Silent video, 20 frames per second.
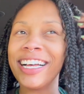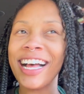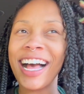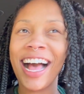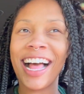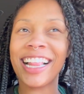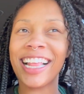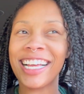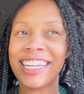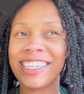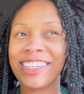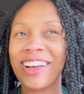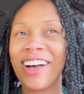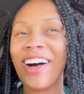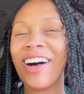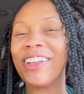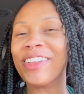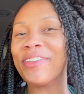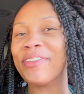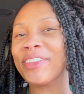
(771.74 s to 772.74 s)
I like to
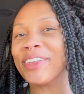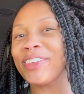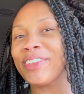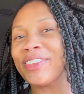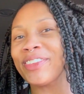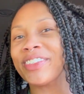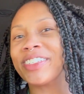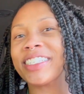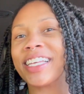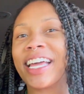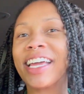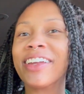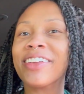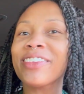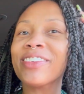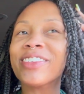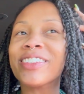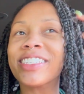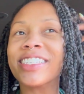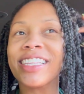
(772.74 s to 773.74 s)
call them little
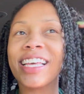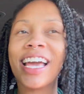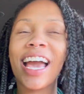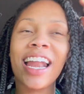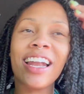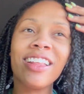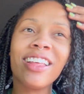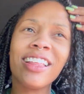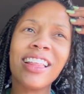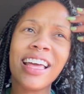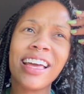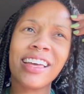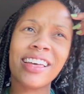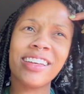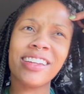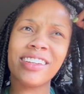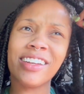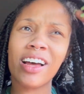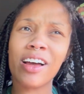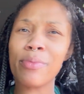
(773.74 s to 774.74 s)
sandals. They kind of like
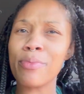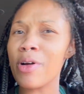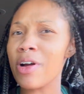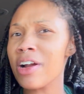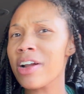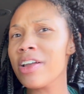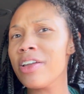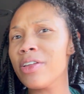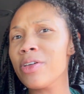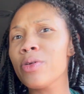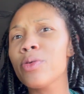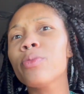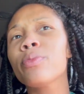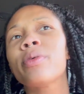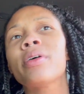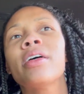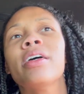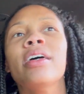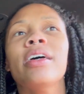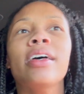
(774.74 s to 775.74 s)
a Doc Martin
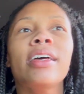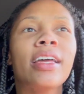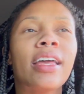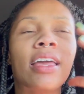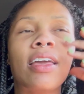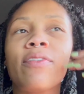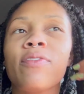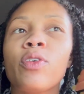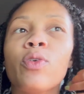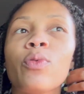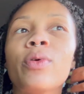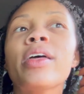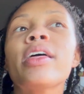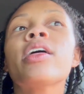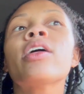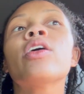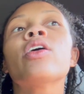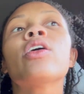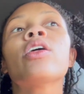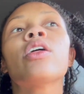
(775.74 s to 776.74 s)
dupe, if you
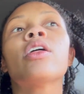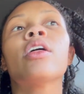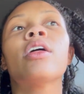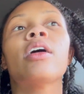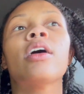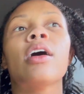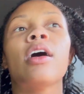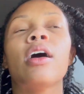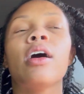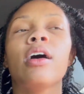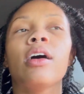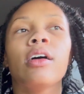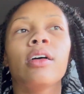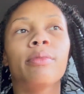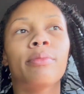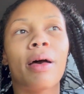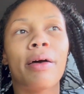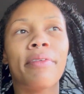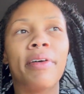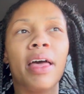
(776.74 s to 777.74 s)
will.
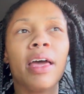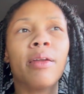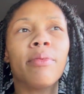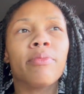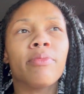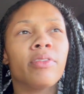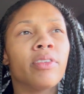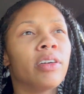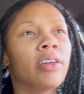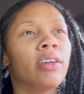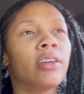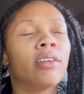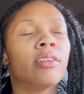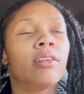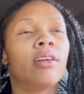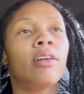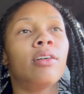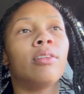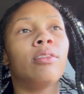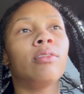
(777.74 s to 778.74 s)
Um, I've had them for
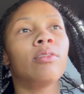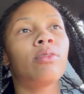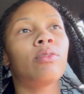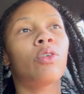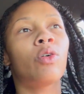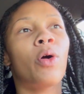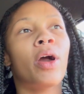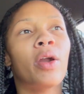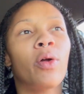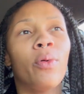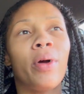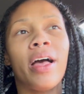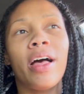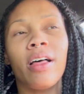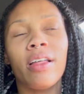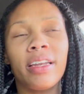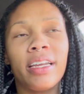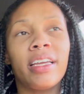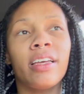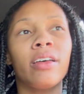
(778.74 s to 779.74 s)
uh, quite a
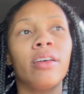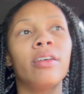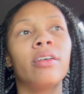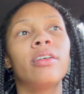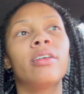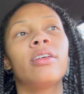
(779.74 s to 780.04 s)
while now.